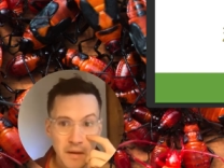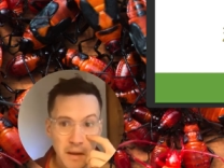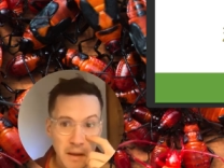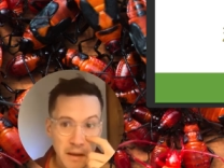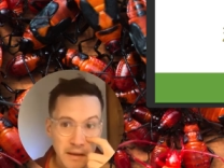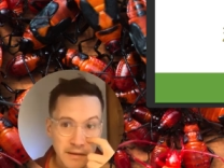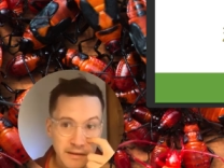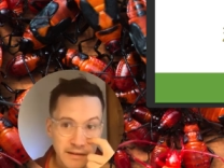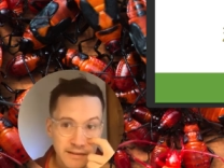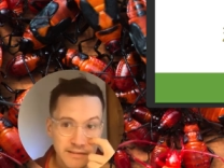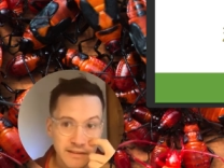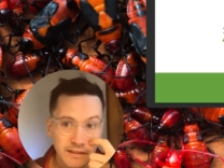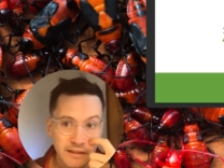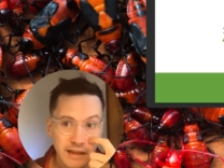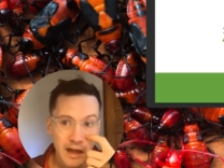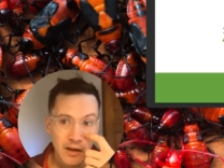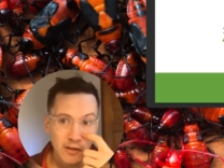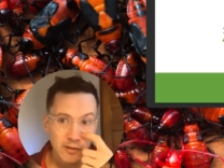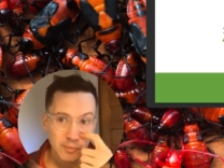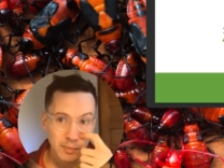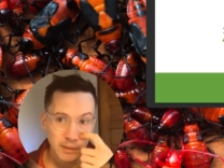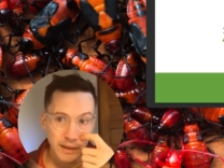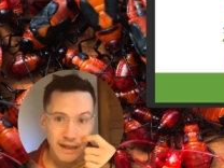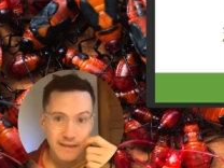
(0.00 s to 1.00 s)
This allows
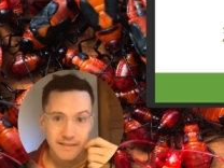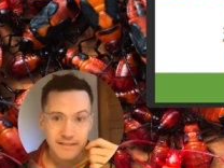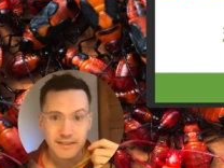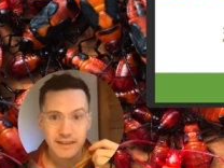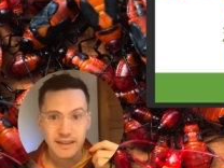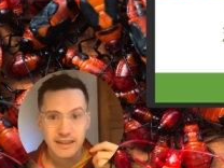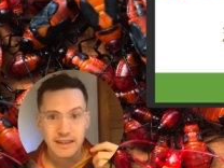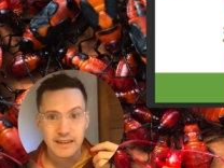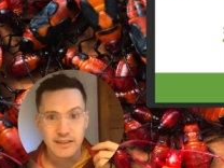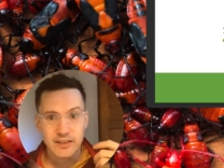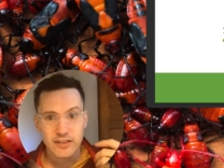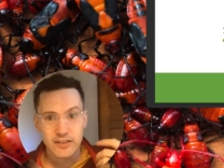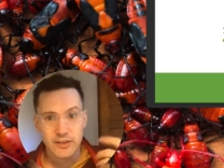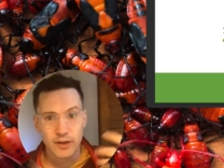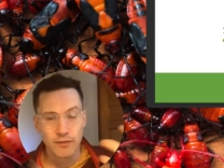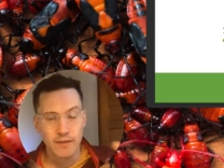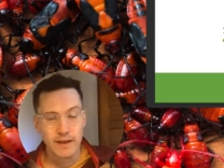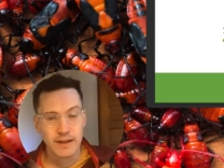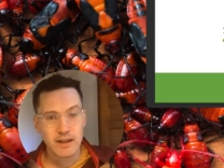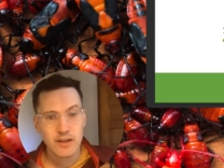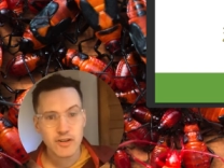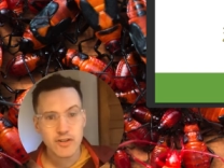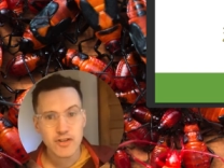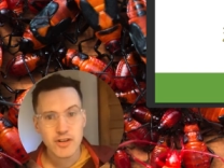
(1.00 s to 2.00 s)
plants to conserve
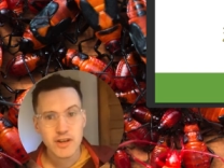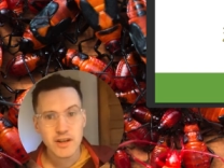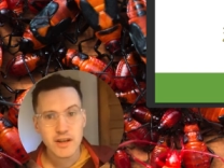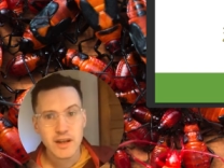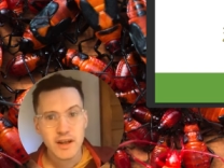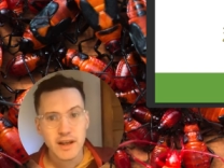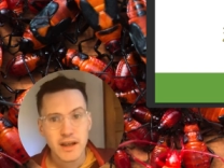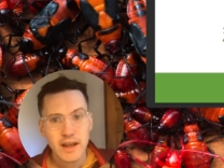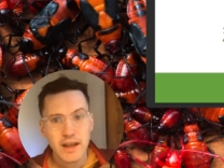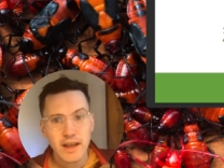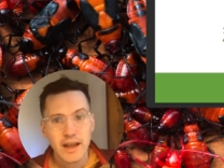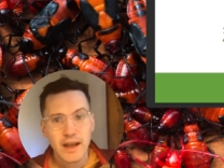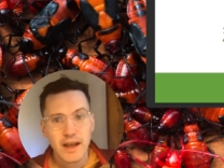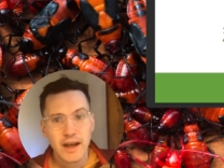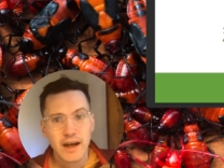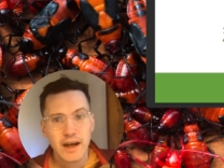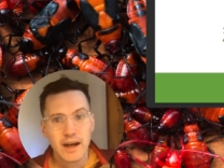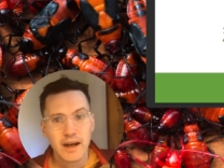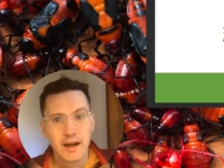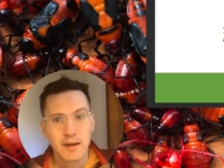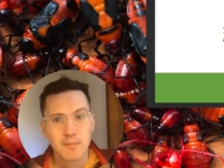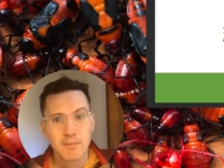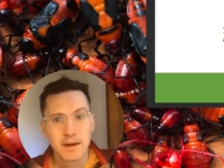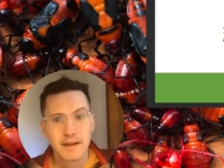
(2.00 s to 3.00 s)
energy
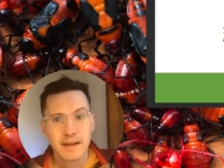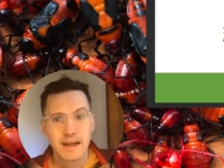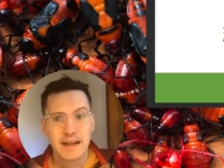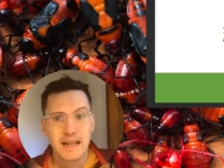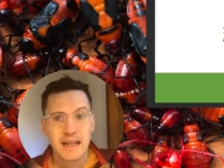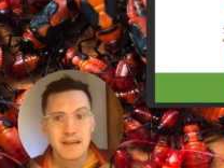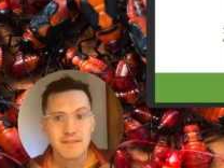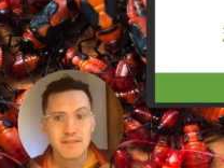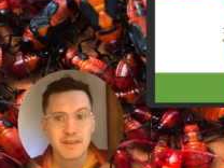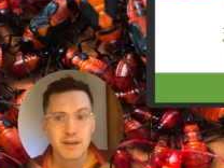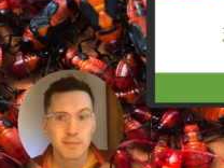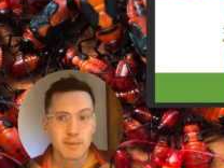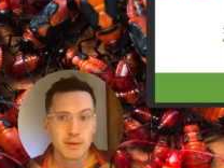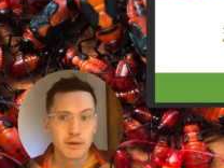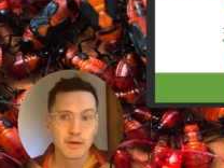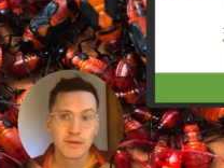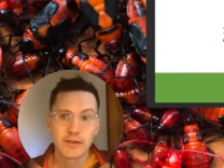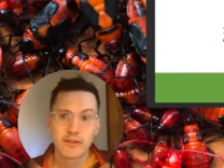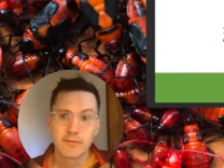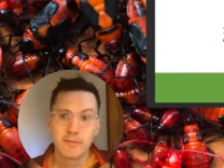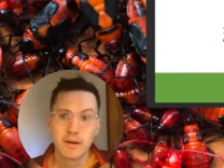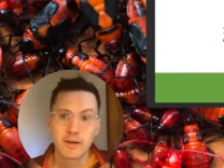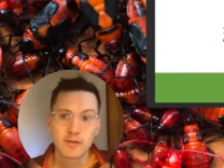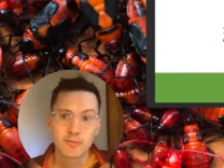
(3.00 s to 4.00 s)
uh, by not having to produce as
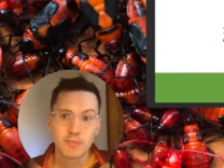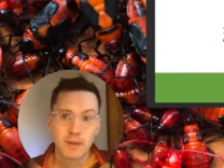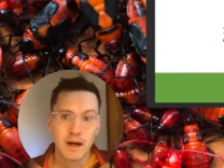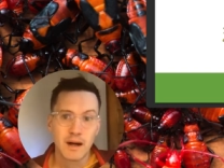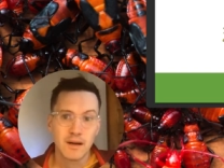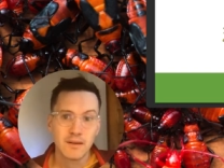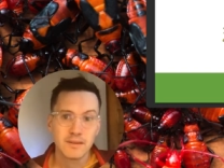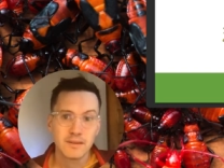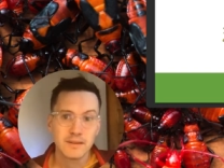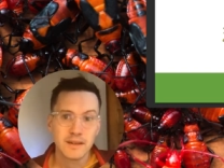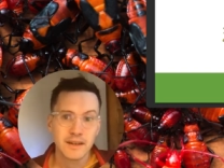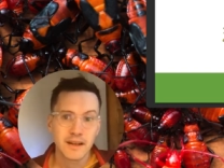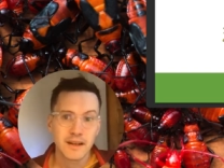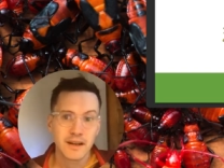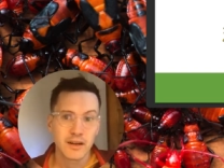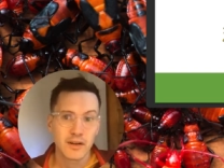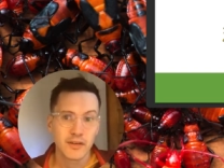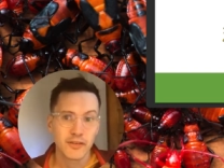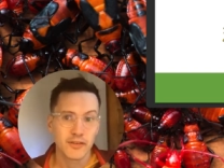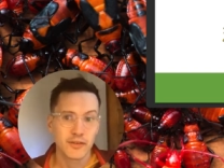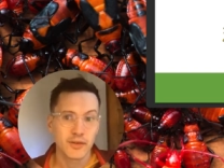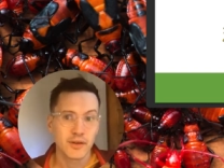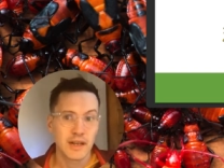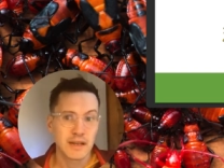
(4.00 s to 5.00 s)
much pollen, and it
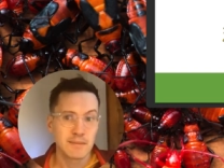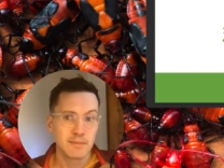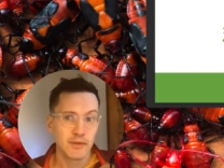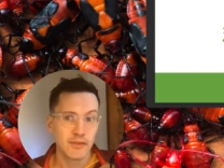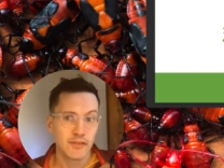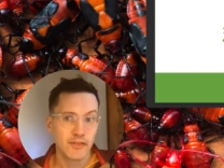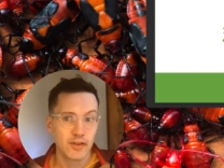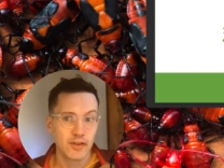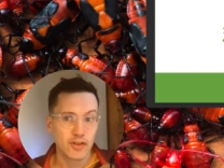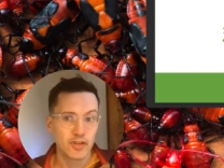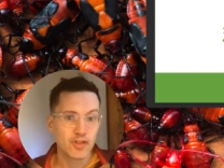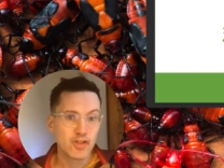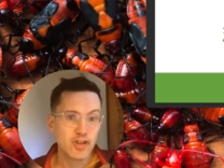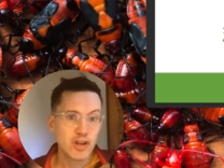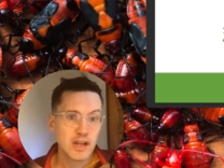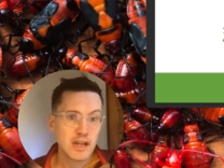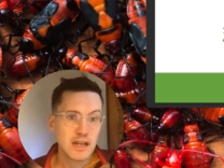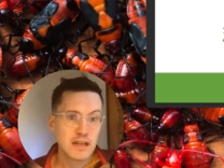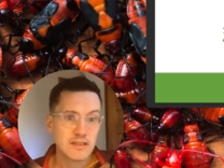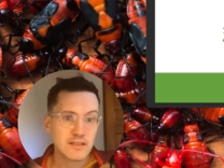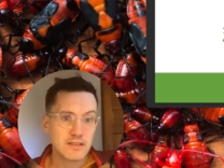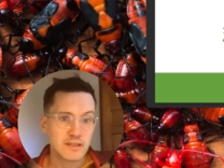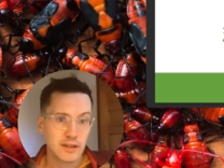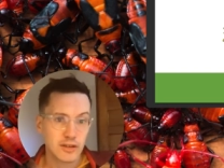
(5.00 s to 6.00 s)
also enables their
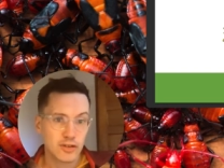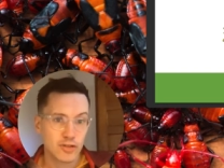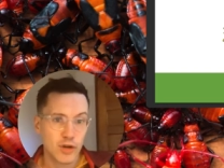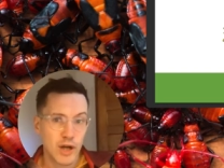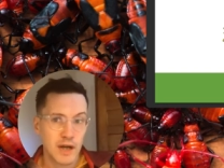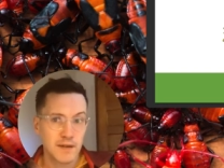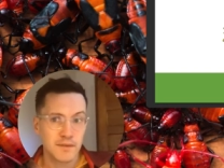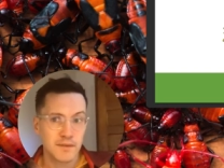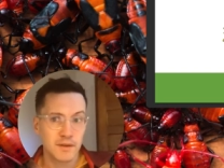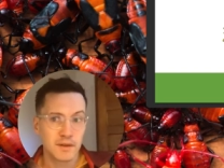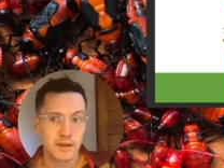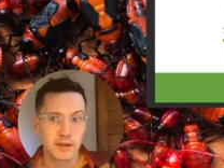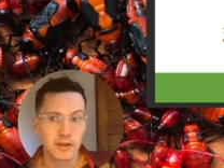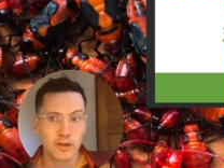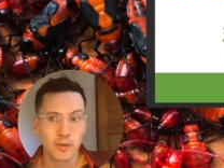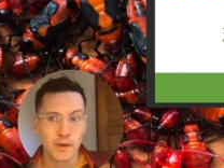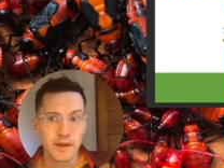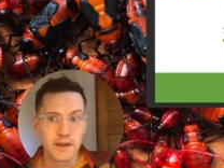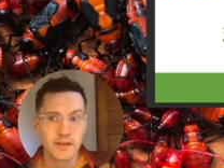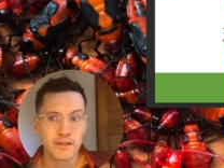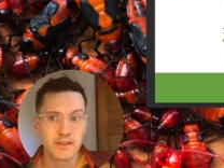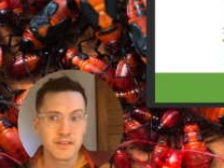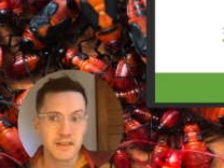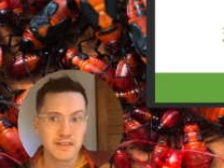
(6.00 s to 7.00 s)
genes to travel a
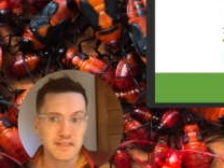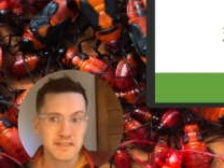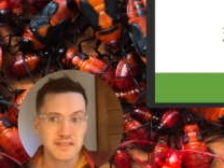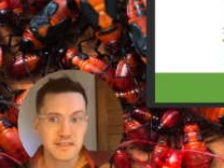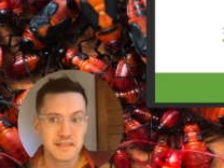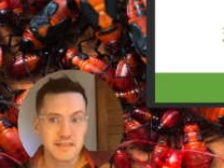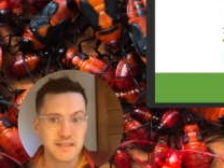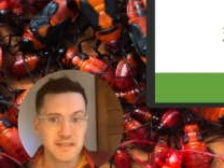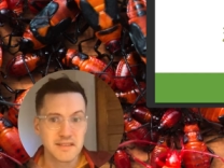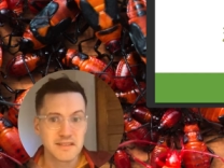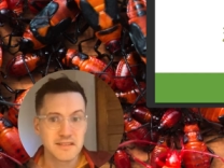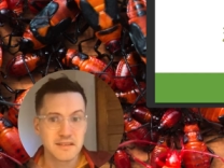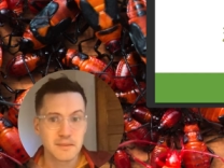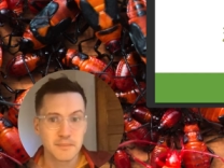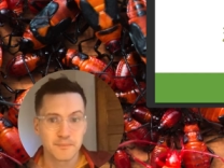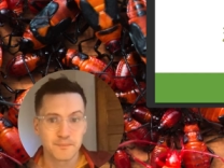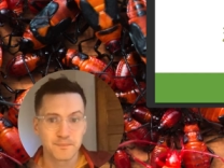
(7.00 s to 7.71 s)
greater distance.